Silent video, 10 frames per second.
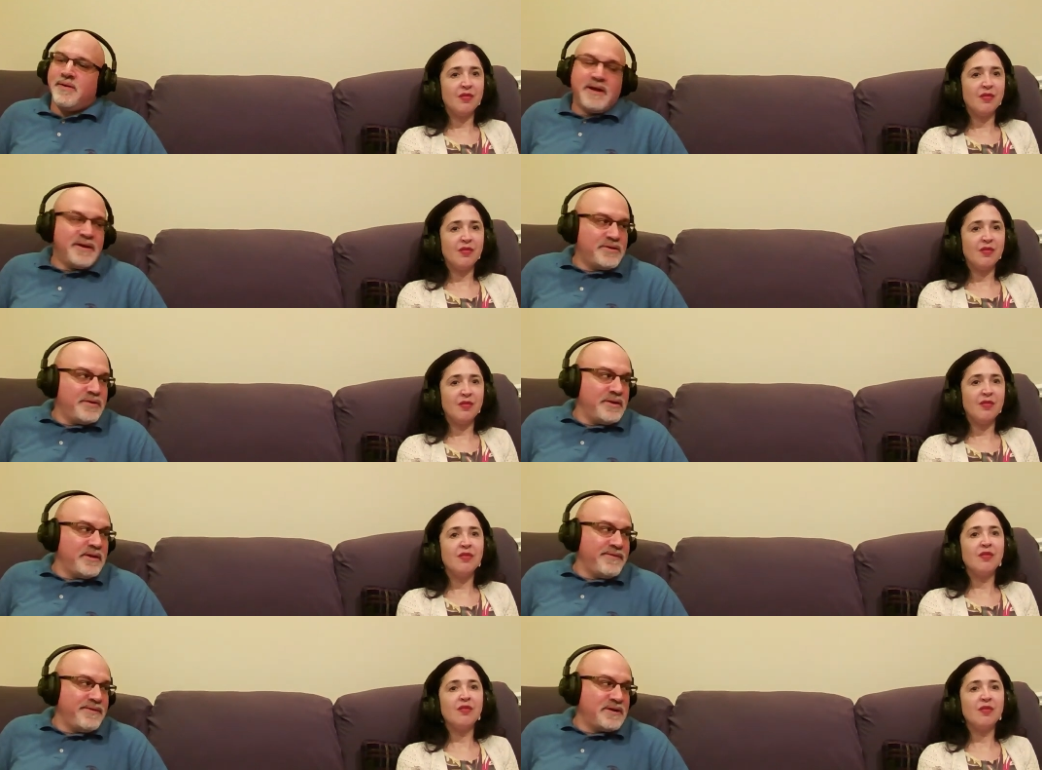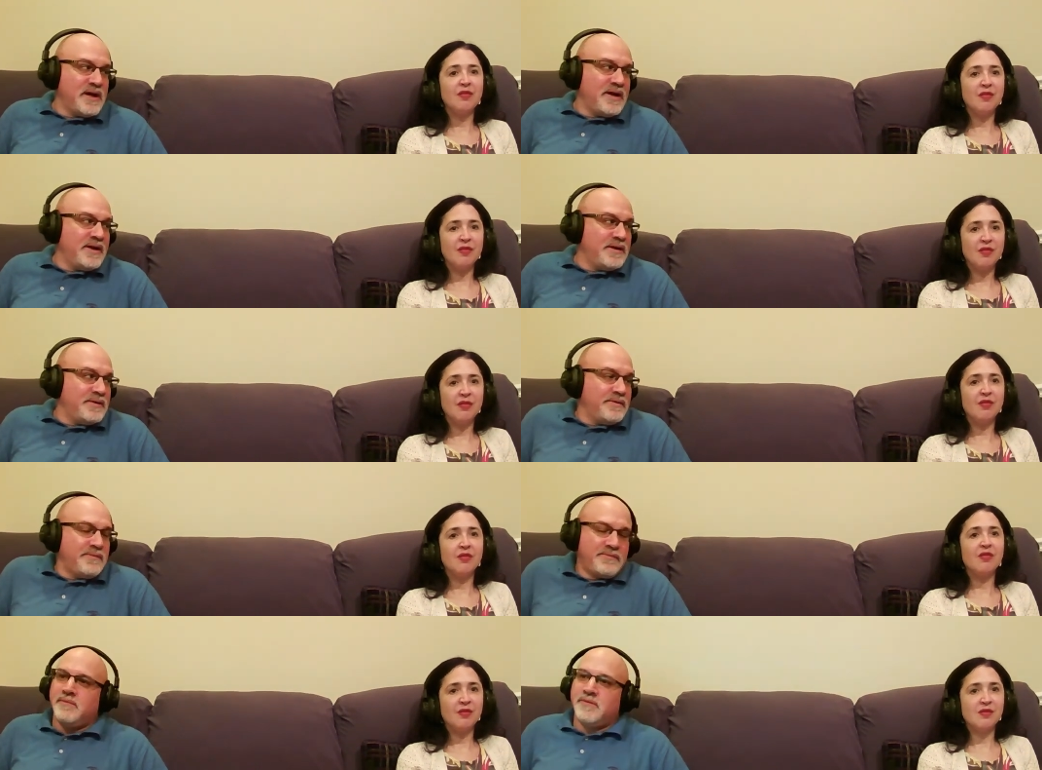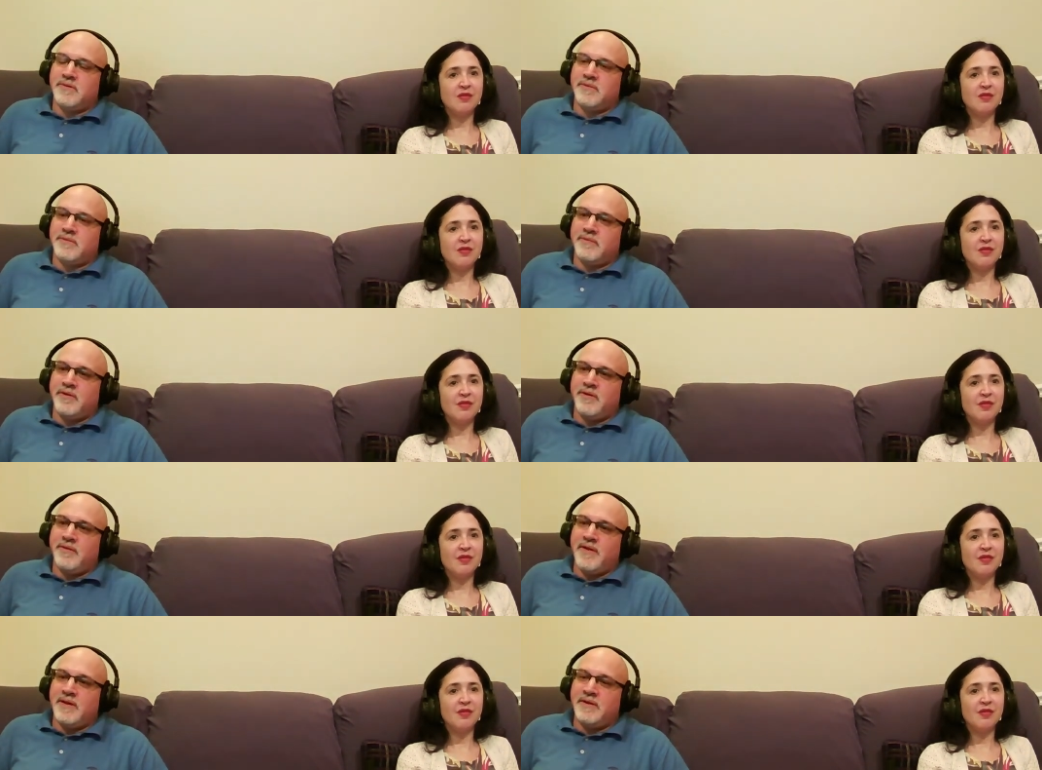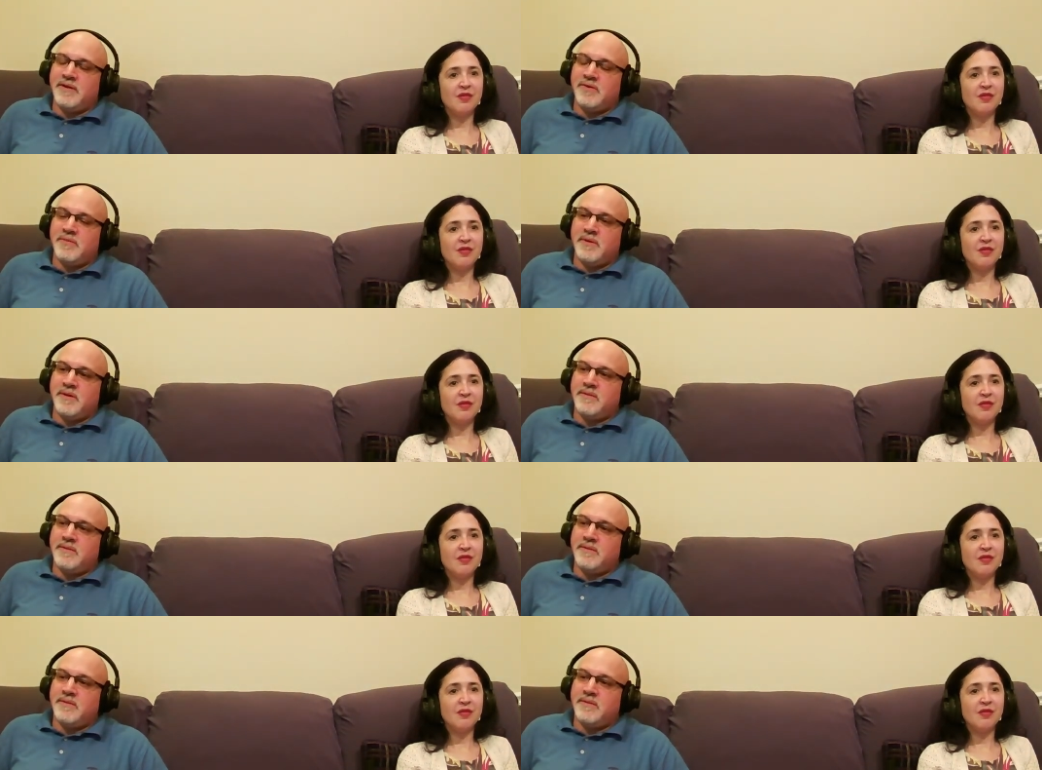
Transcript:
Speaker 1: I guess, or the toughest guy in. Was for her advantage, but.